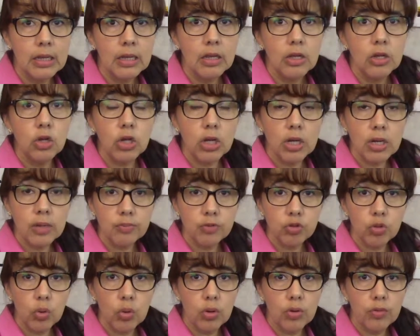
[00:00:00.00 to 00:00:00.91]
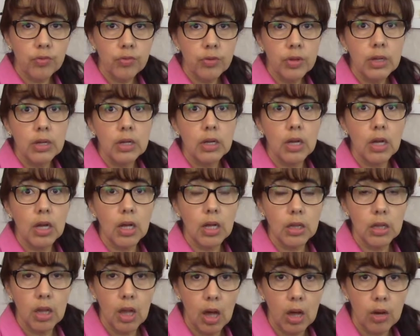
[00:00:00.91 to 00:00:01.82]
you can absorb a
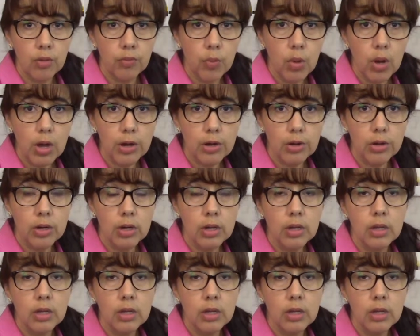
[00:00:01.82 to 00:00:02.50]
lot of water.